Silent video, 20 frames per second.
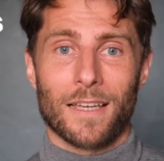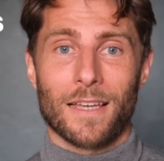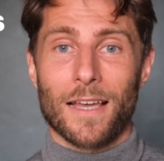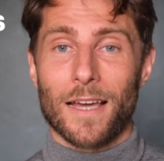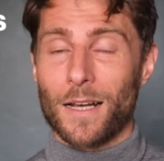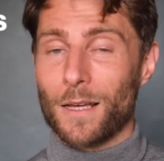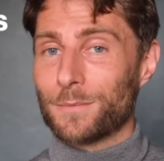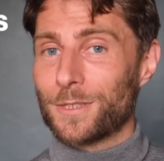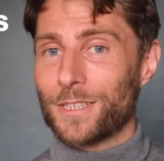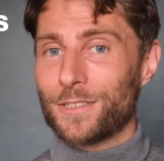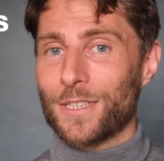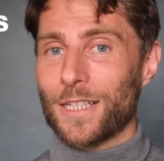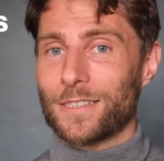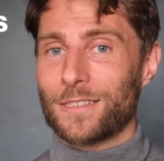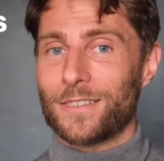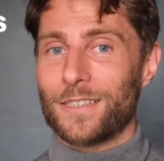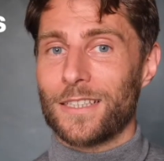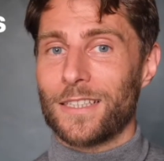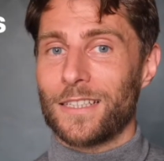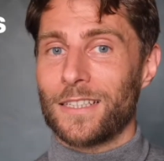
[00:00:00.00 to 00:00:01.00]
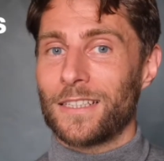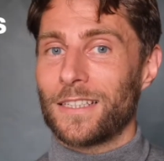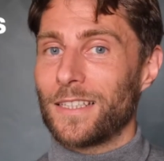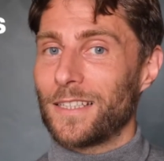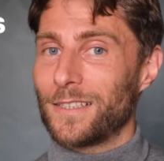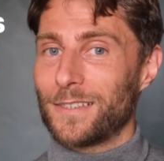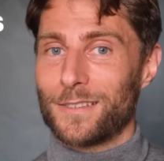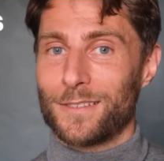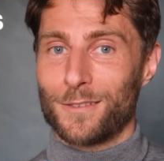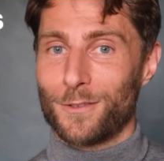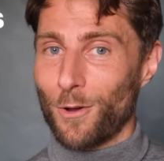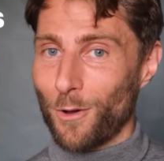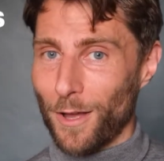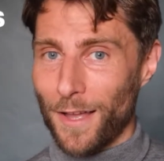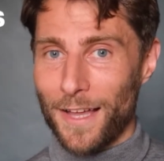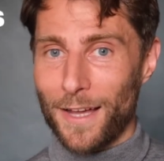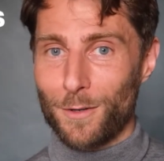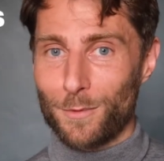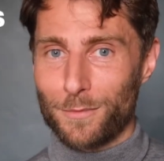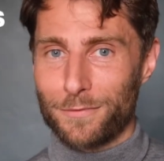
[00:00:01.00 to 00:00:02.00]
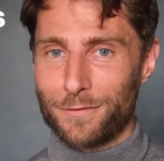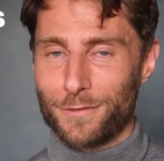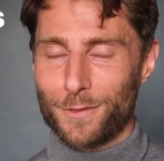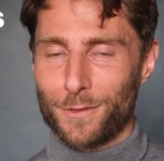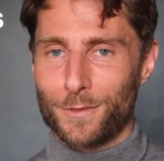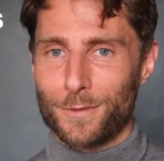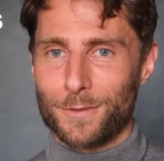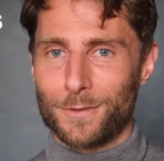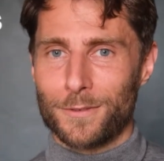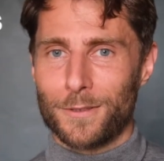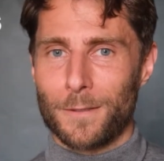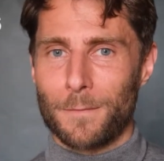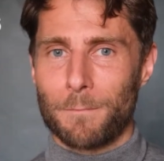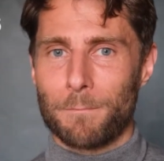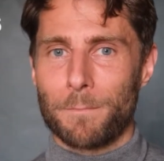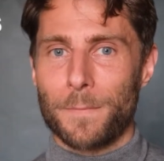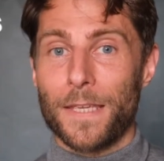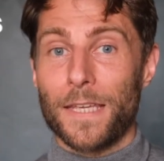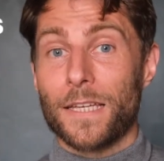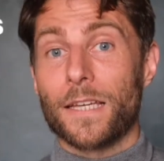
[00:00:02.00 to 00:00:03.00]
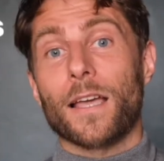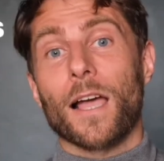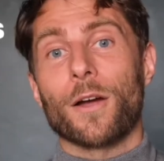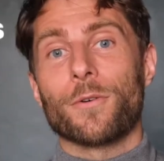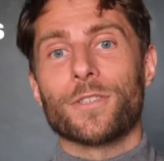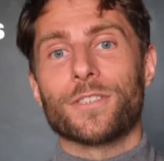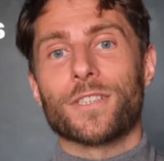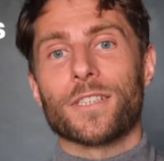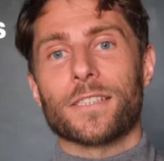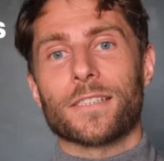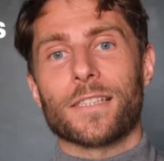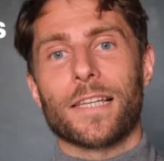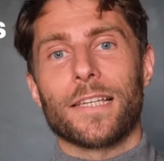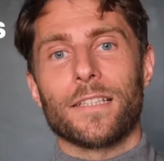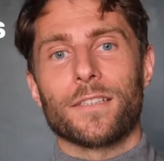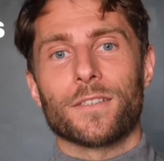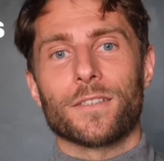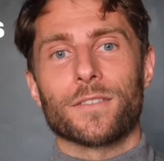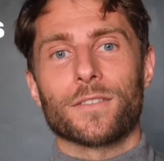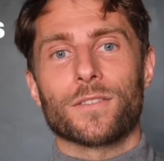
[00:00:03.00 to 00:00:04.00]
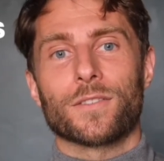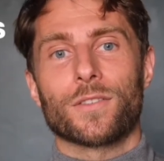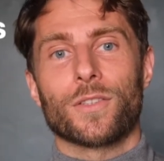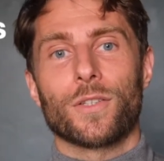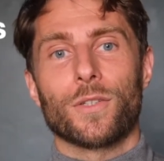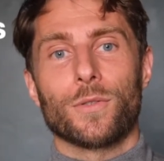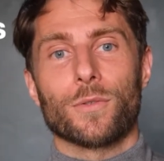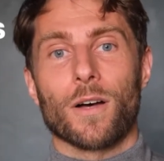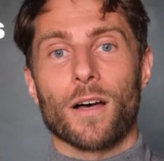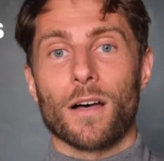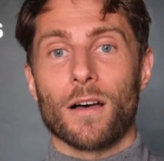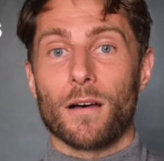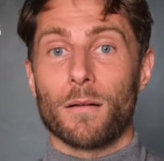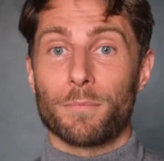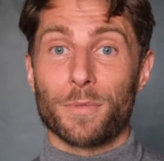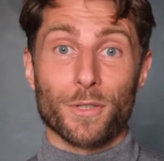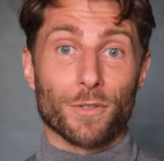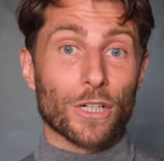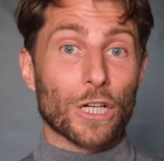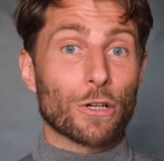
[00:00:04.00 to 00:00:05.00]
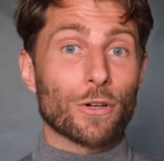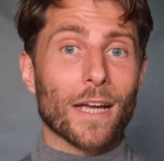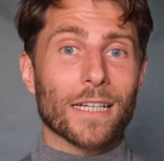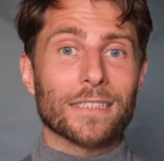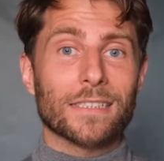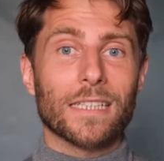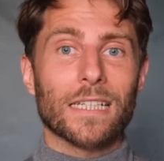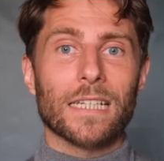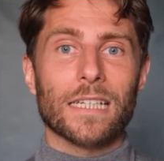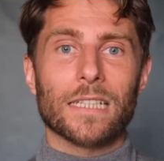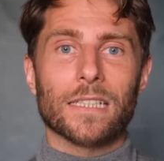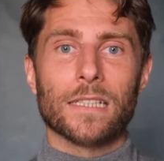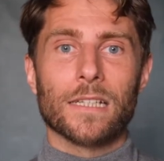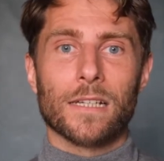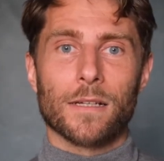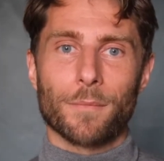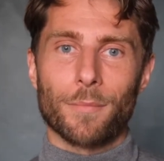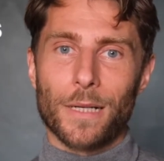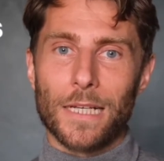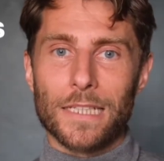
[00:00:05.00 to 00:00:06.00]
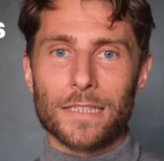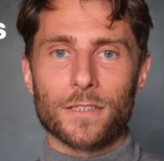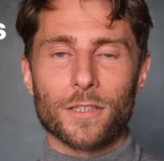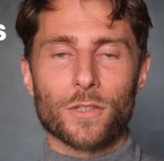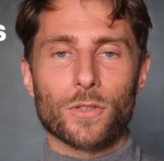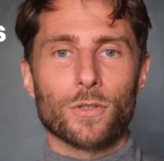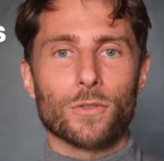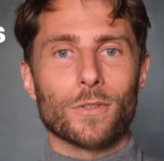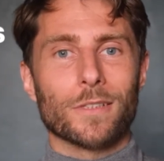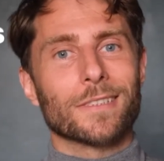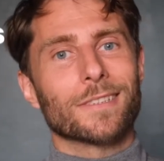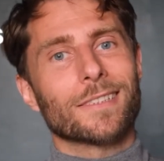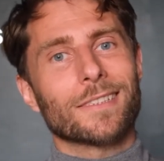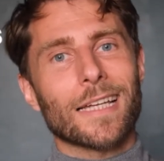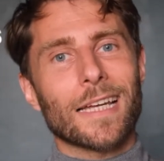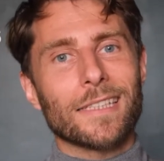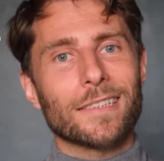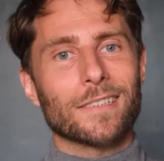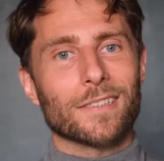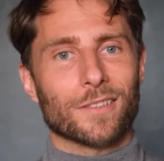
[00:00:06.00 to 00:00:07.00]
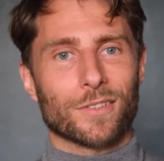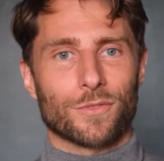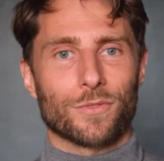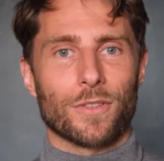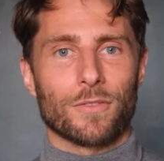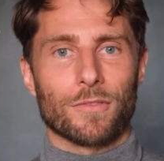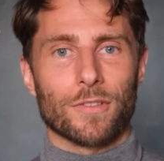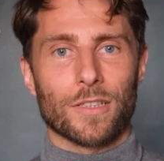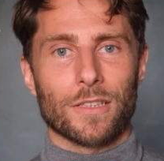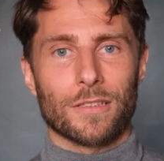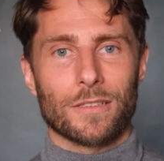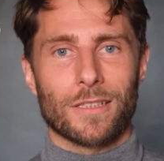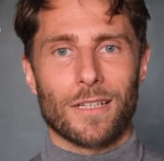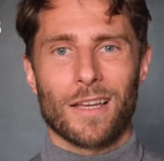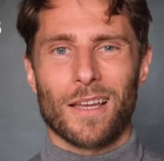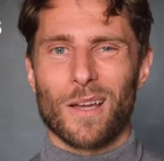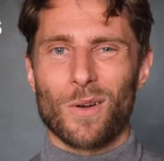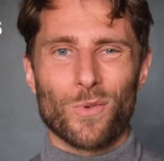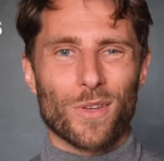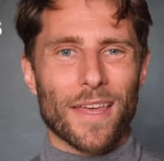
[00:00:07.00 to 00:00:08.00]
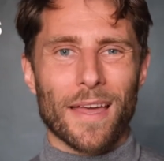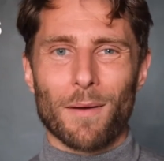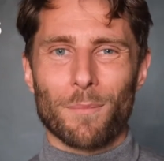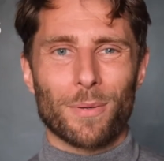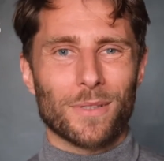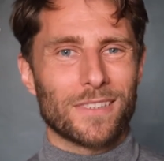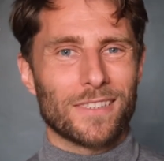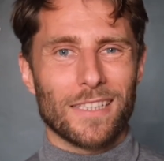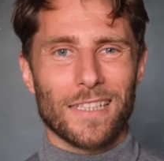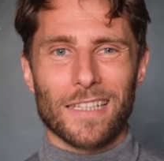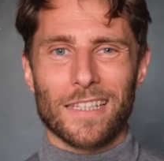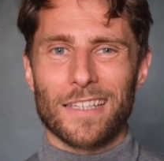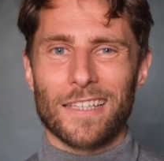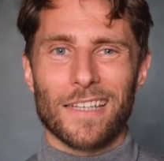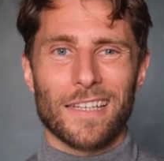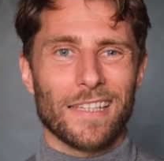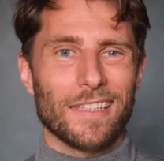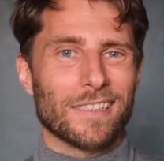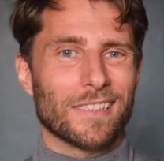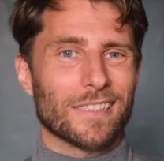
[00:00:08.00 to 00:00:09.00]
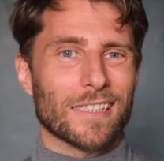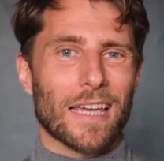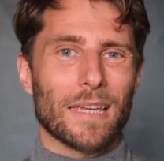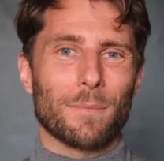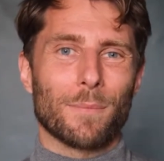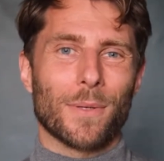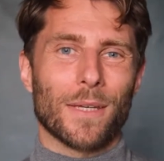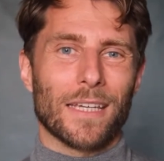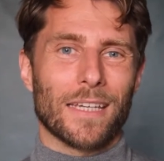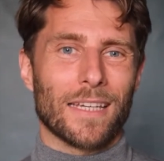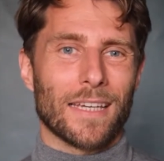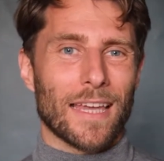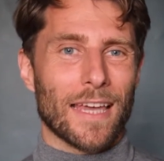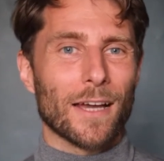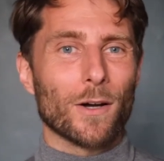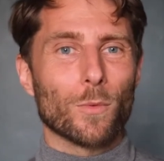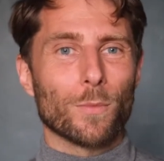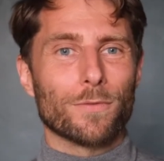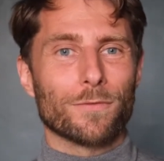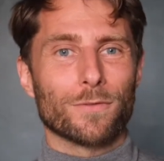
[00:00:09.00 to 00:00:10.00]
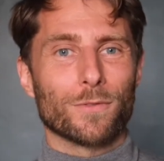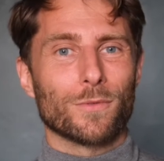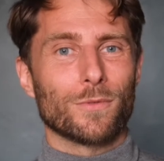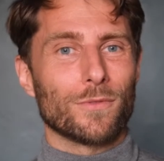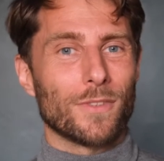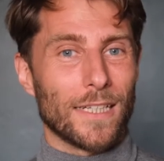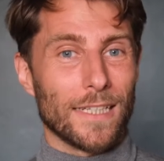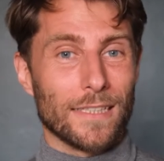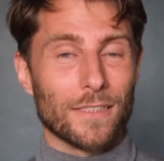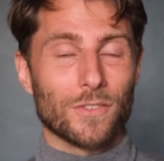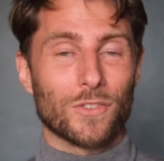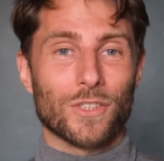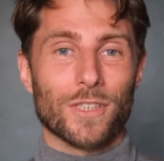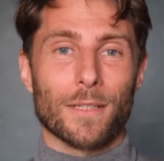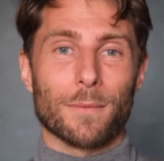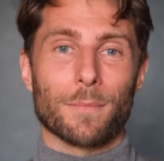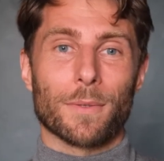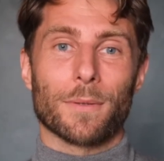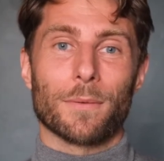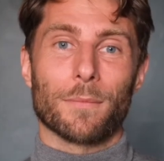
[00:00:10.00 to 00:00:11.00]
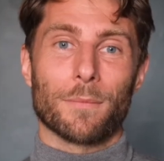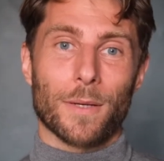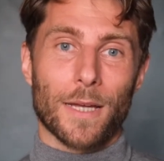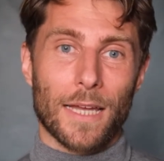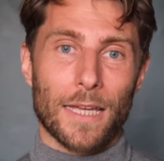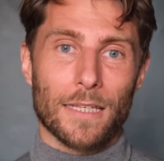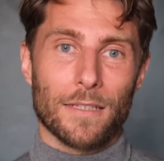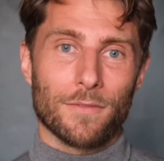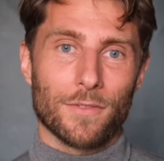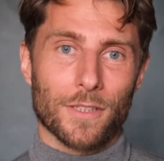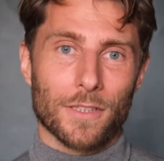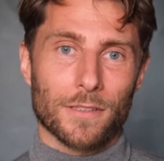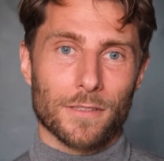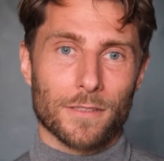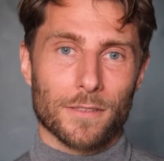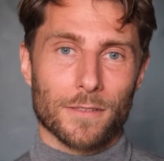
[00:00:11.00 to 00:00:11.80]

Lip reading: And I'm suggesting it's not helpful. It encourages leaders who are bureaucratic, political and status driven, without particularly shaping helpful leadership behaviours.